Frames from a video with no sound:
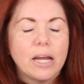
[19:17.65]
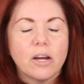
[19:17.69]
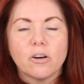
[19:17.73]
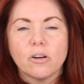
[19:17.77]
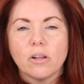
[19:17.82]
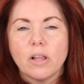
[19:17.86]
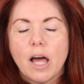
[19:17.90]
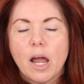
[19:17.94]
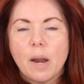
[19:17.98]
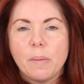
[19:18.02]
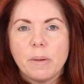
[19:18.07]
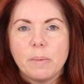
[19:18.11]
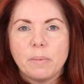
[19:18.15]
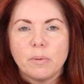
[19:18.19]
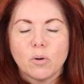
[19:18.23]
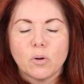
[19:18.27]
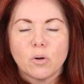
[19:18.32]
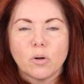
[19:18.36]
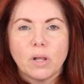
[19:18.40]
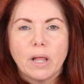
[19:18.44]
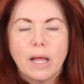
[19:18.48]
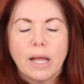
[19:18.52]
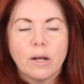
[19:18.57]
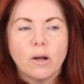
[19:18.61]
There are a lot of people who
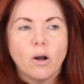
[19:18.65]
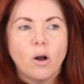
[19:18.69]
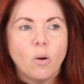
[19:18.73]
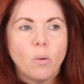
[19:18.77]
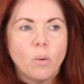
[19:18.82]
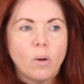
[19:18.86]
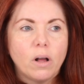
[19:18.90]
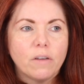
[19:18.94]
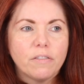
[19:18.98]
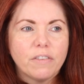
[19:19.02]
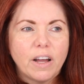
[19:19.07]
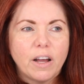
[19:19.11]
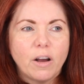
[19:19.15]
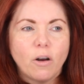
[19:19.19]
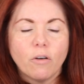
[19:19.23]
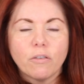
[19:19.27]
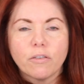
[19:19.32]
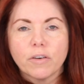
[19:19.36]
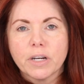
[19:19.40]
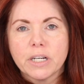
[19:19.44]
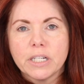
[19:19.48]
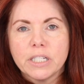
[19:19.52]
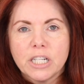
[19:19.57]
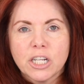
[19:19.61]
are like, oh, well, if I
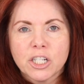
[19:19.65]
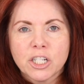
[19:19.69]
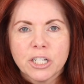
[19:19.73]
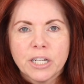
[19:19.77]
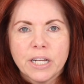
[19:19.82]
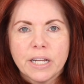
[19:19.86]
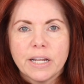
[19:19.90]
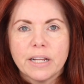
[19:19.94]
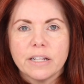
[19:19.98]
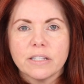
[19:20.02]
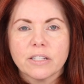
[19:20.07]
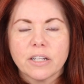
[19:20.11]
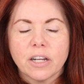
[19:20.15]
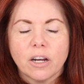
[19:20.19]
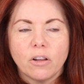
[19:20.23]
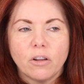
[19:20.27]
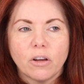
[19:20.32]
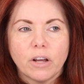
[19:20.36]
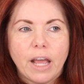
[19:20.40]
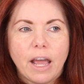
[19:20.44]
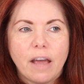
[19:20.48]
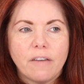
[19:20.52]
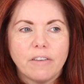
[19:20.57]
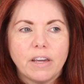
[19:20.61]
over condition it, it's going to
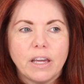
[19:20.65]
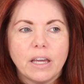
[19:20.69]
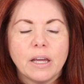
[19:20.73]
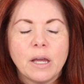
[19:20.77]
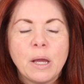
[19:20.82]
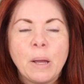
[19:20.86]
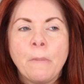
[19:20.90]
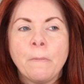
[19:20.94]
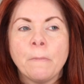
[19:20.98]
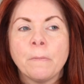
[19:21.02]
look heavy.